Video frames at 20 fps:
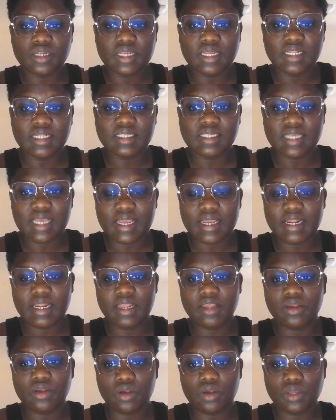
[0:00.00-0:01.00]
in
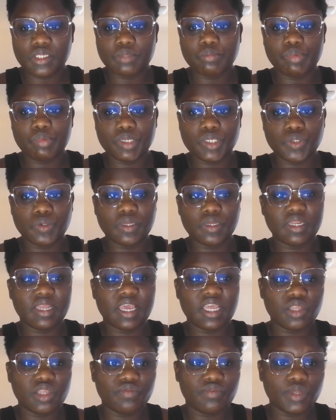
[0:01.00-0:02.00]
cycling costs between
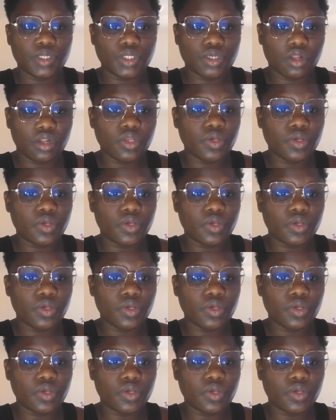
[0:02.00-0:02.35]
individual